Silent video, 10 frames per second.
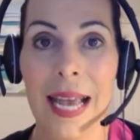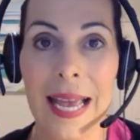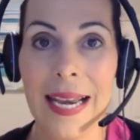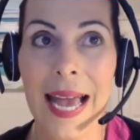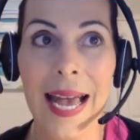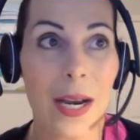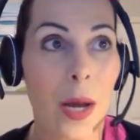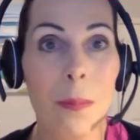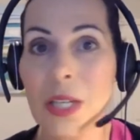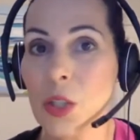and had a
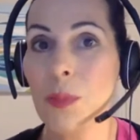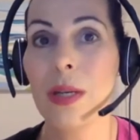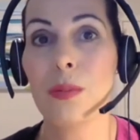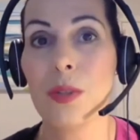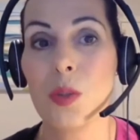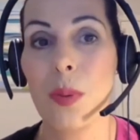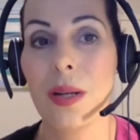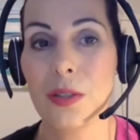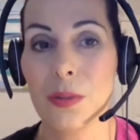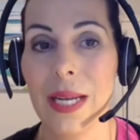much better
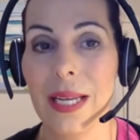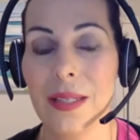response rate.